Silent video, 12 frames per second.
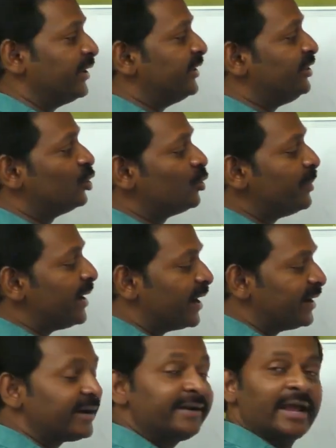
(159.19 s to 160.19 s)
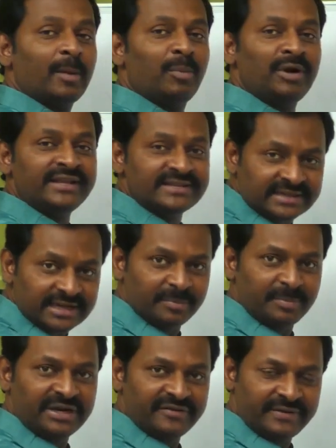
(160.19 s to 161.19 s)
you may get a double digit
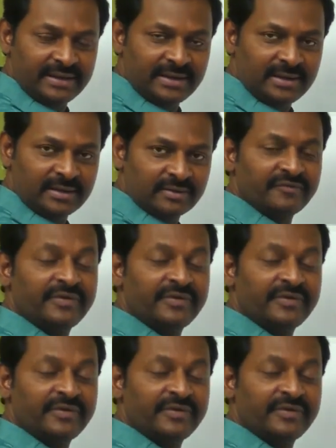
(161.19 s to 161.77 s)
in between.